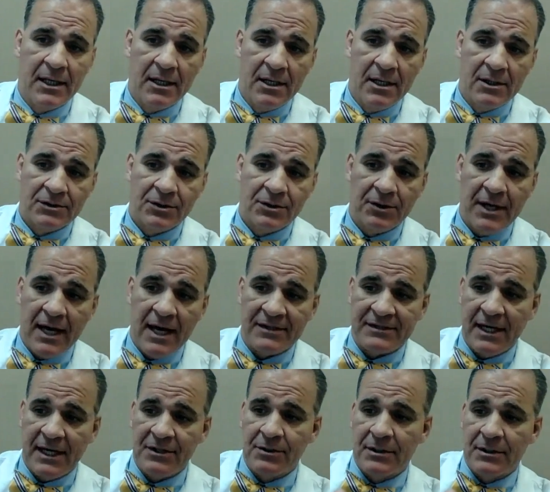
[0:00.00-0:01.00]
So yes, I
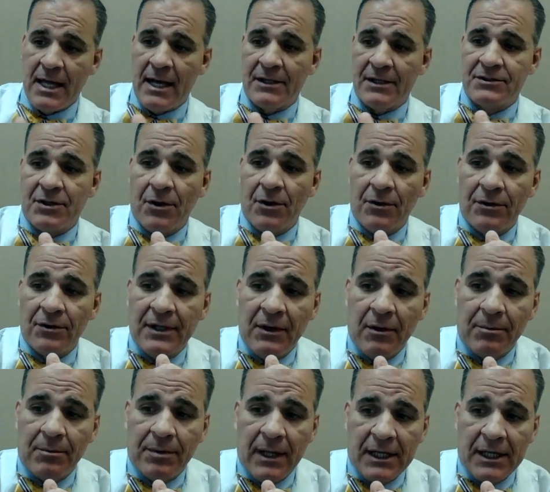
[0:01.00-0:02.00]
do a lot of total knee
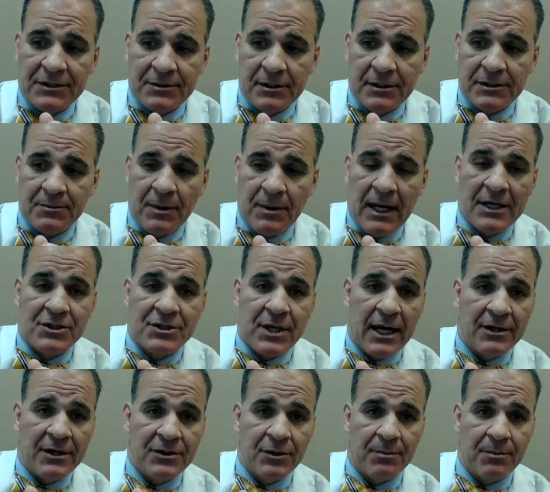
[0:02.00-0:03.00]
replacements, but I try to
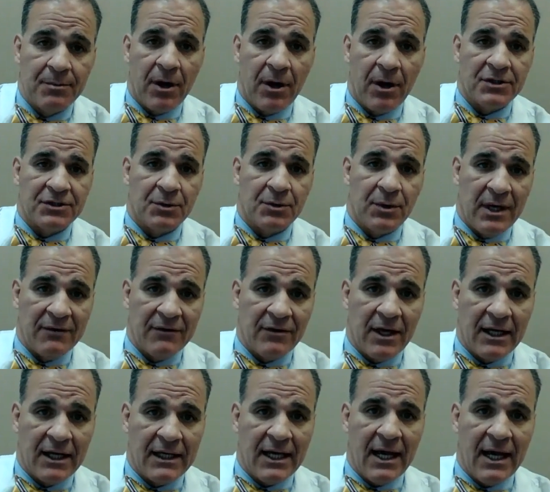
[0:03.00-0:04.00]
do a partial whenever I
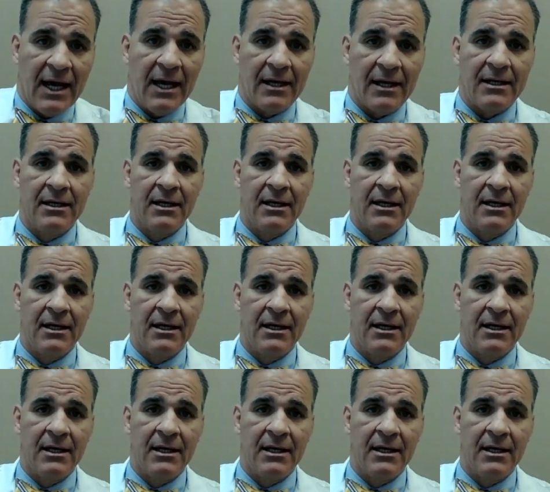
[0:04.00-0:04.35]
can,